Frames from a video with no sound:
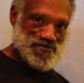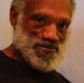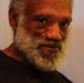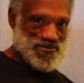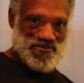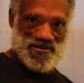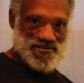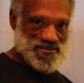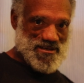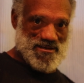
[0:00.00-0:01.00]
Don't go
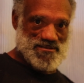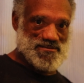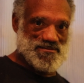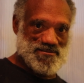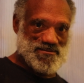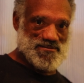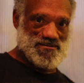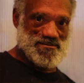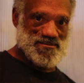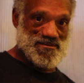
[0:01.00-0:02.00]
outside.
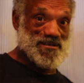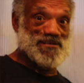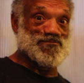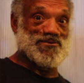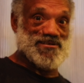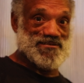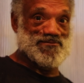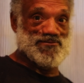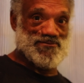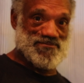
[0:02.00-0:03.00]
It will kill
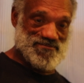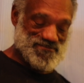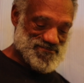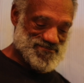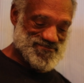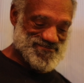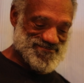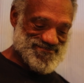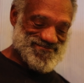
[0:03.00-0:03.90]
you.